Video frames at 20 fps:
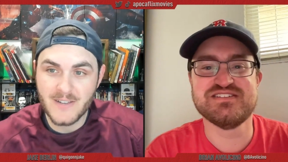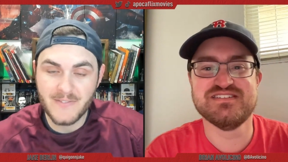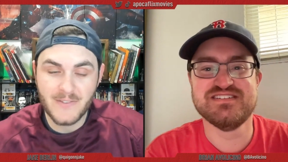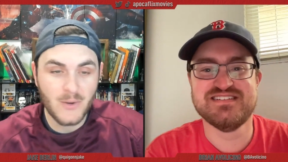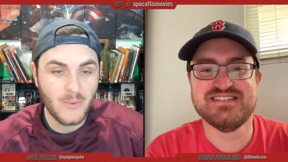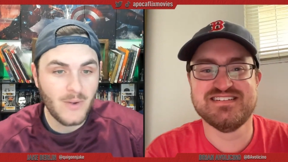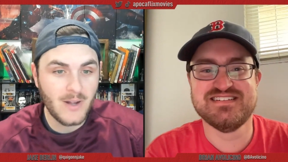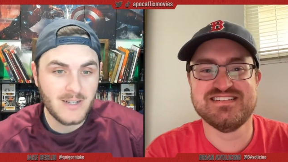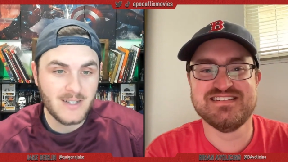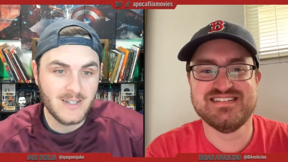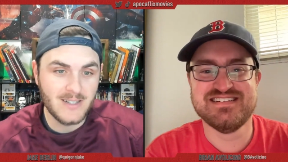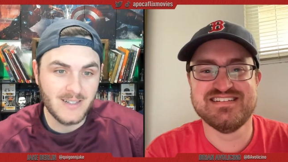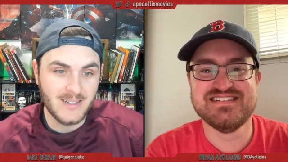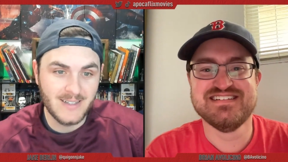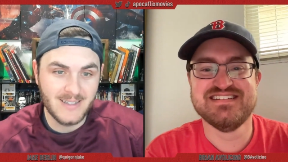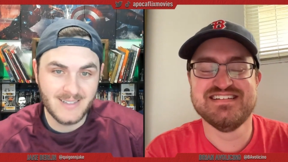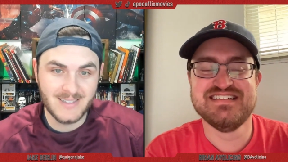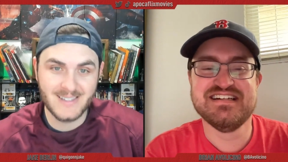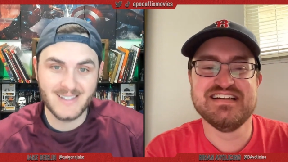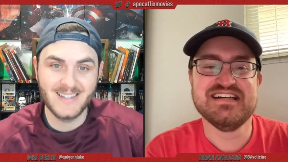Speaker 1: if you're watching
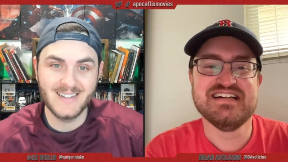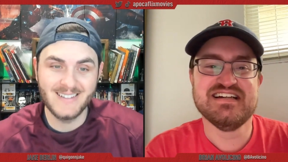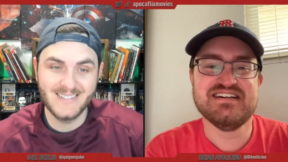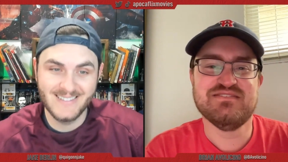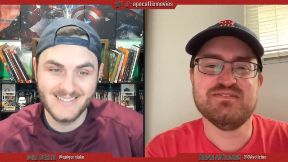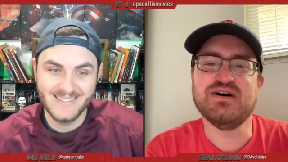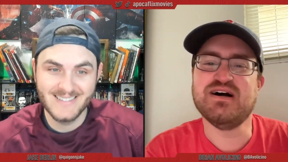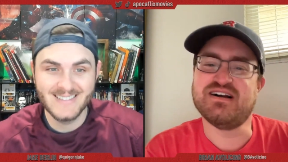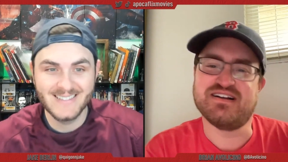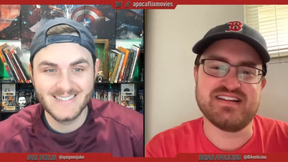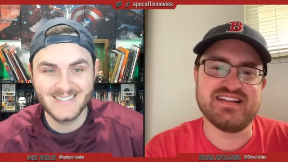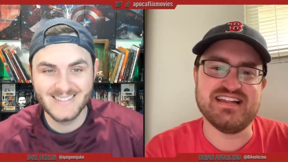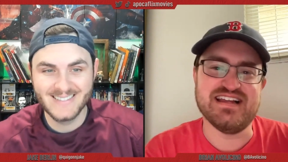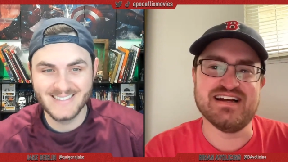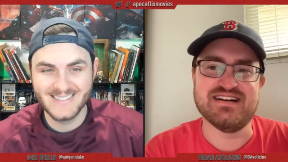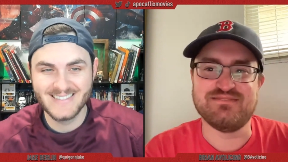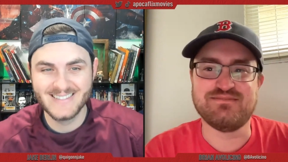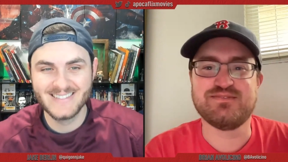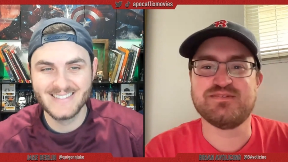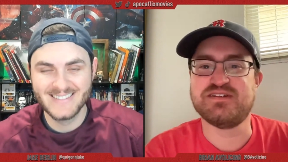this.
Speaker 2: Well,
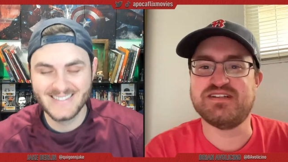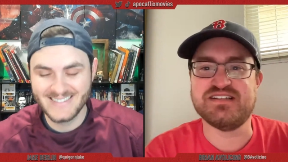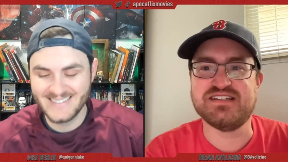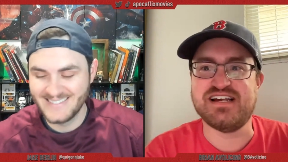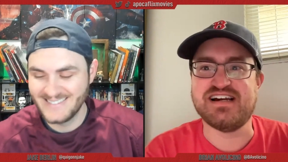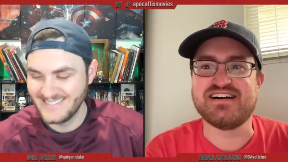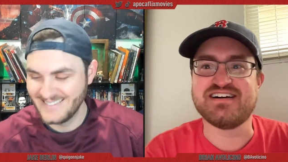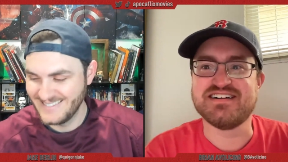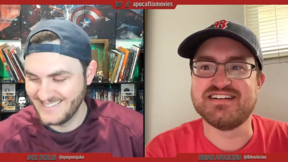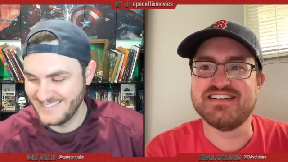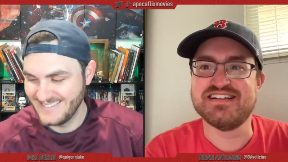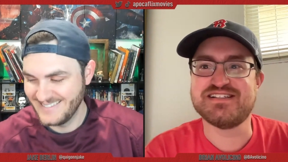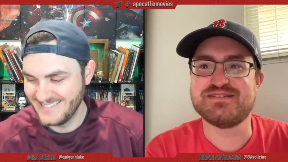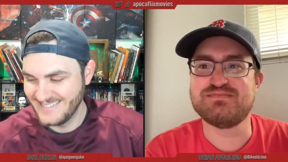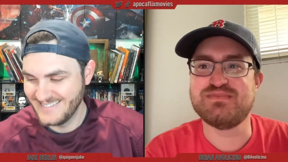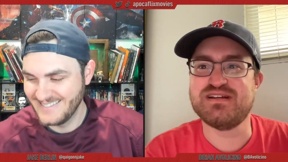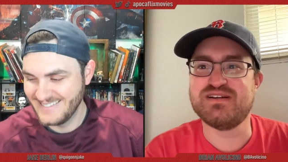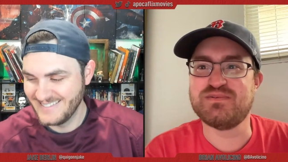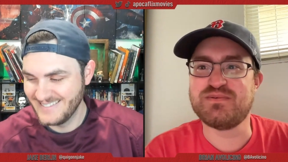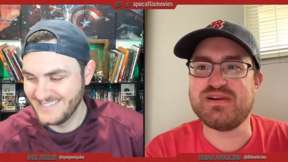yeah, it's
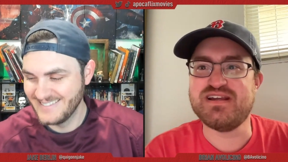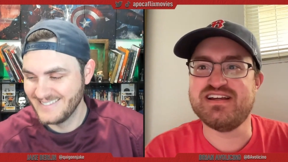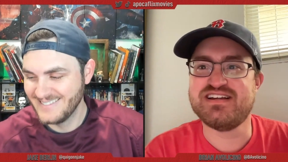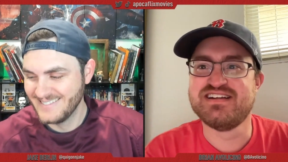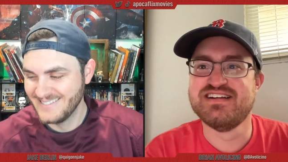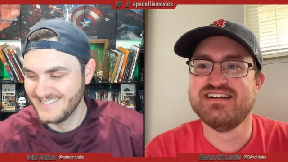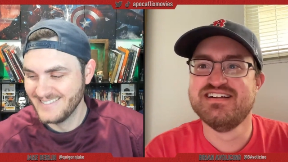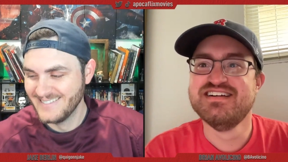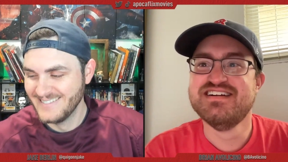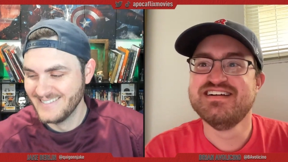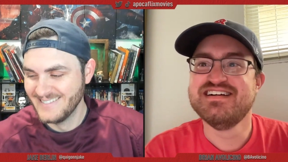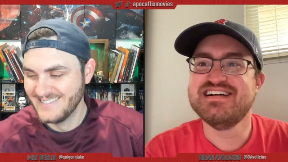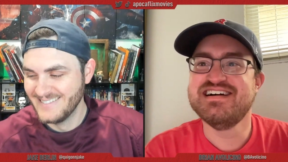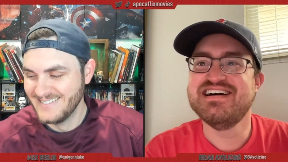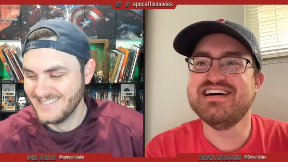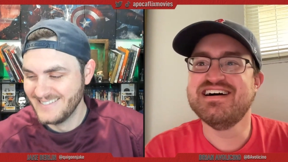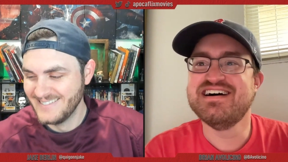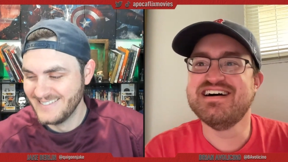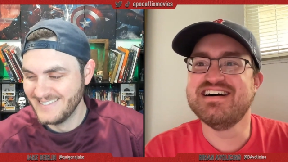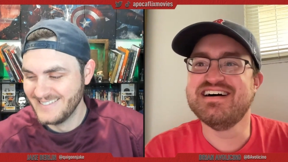been a week.
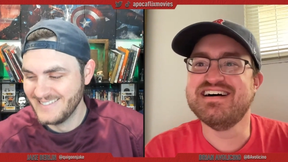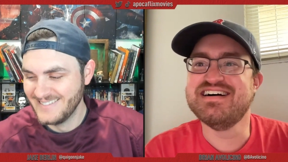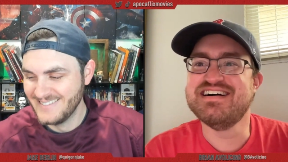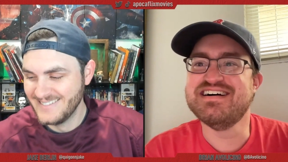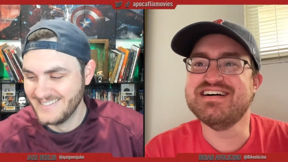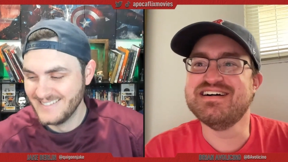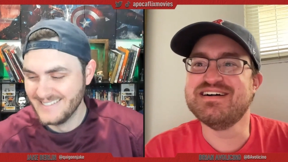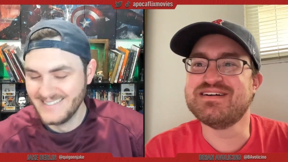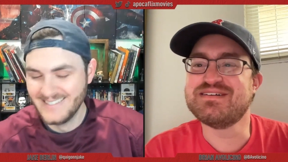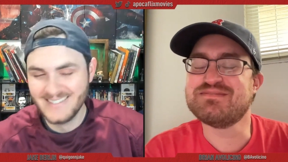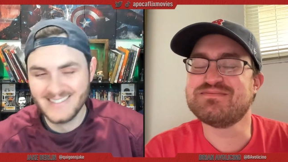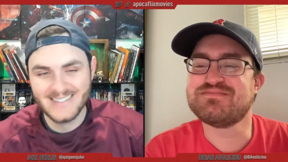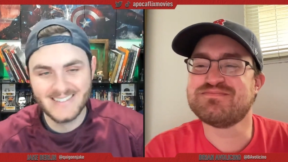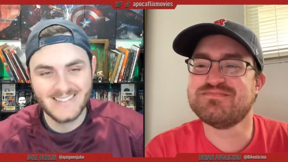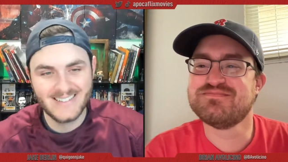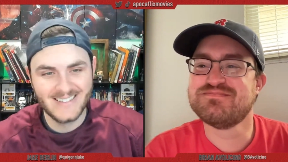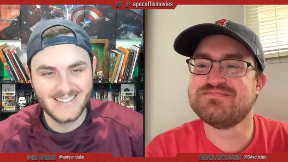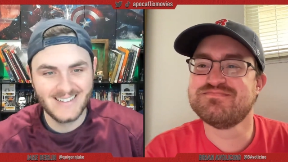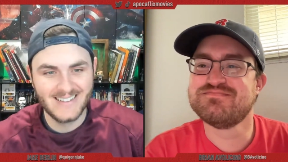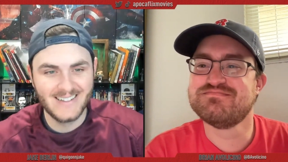But
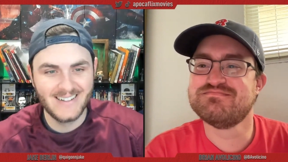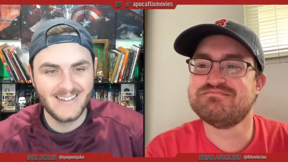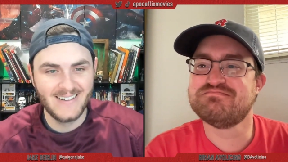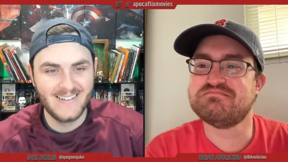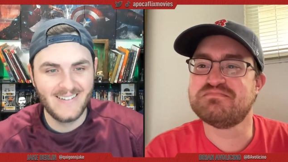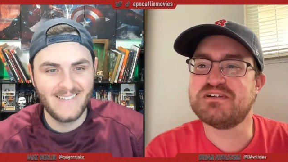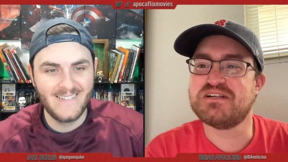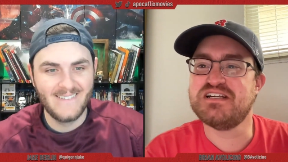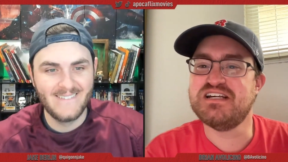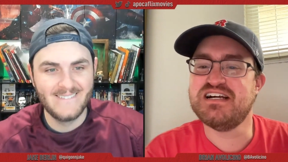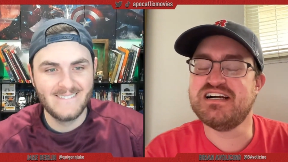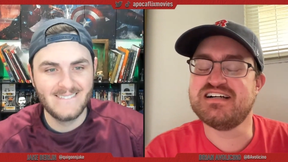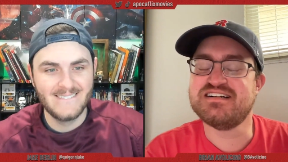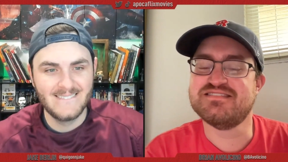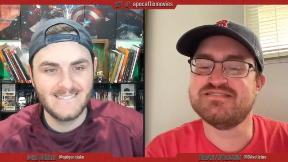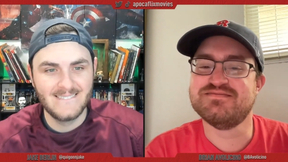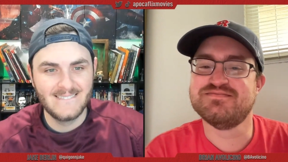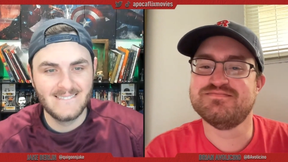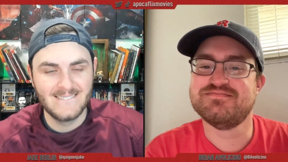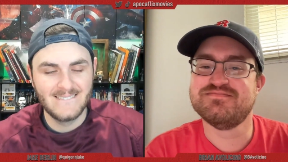yeah,
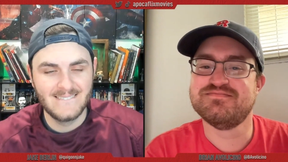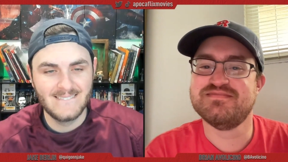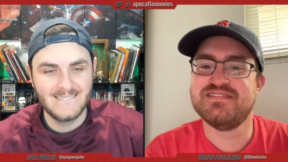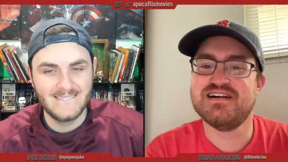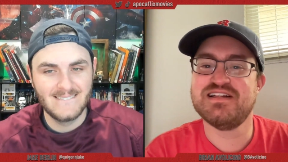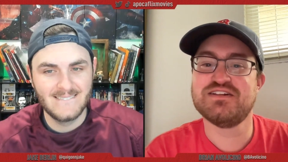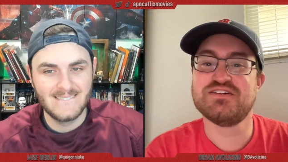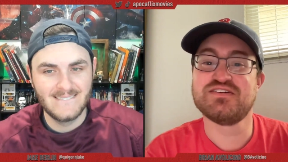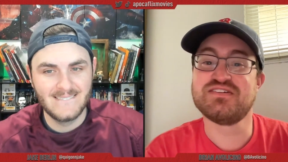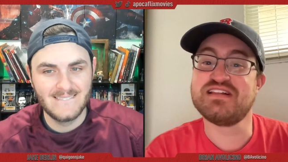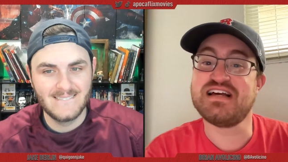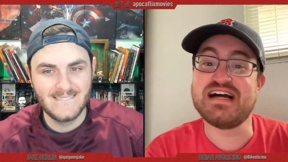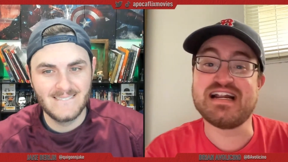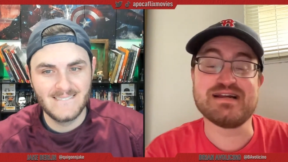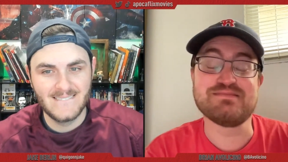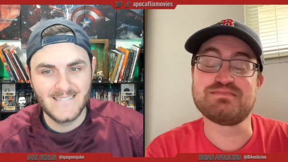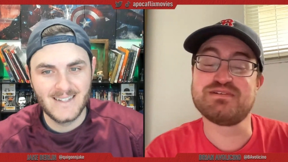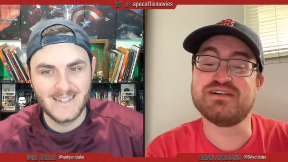other than that, I'm